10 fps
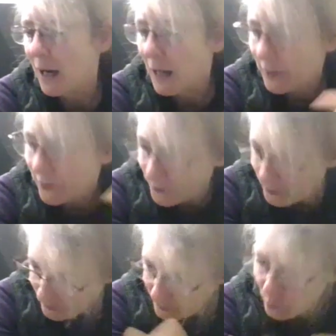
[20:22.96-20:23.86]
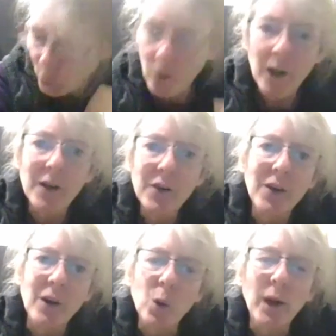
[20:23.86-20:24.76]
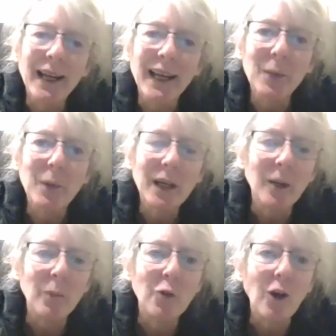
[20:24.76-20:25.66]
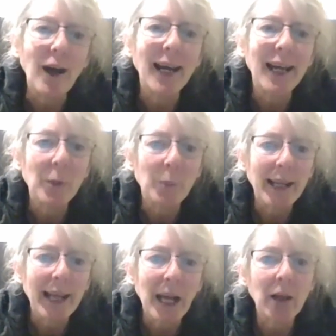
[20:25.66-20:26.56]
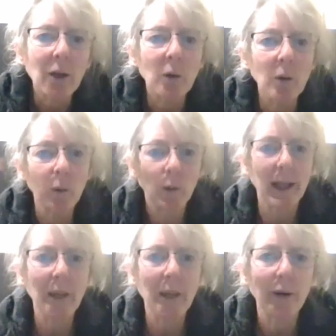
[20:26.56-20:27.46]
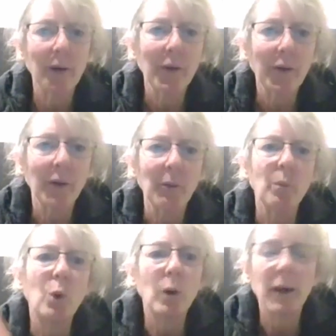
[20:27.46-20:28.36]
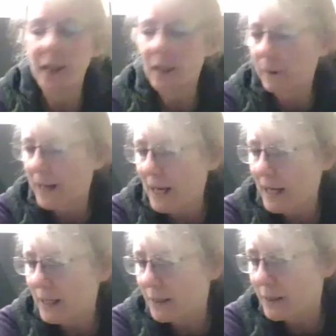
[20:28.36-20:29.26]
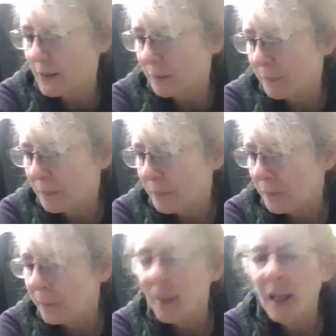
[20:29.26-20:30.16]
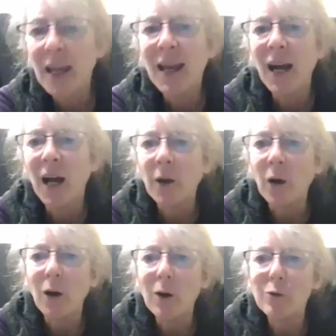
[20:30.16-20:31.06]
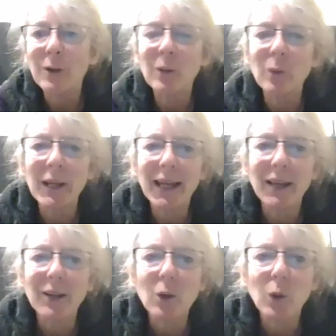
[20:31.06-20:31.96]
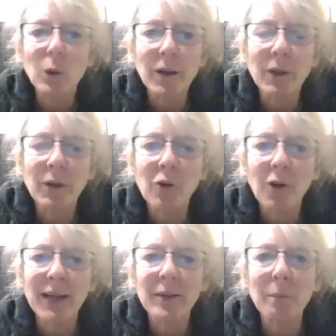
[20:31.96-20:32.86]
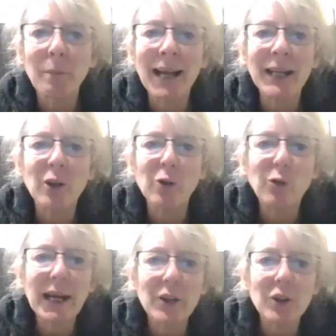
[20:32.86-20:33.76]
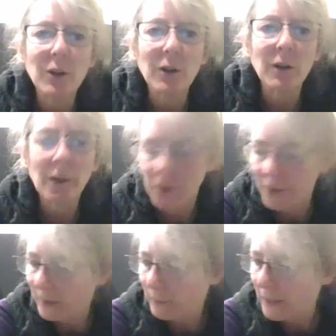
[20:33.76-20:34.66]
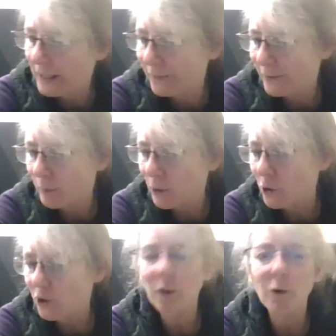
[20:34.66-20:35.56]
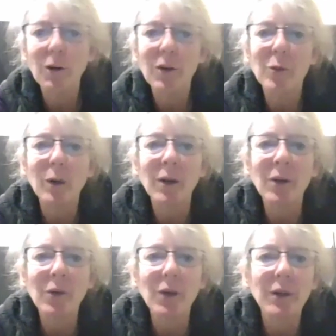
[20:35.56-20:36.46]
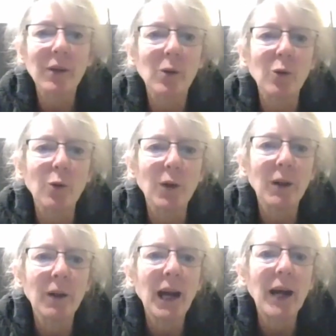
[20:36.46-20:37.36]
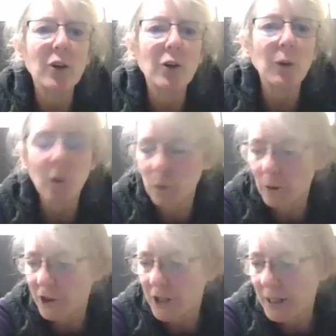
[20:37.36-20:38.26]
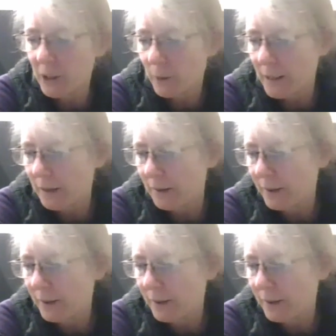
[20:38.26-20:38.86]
And the words can quickly become dry and mechanical or keep us more in our heads. And often we get caught up in trying to manufacture some kind of emotional response that doesn't feel natural or genuine.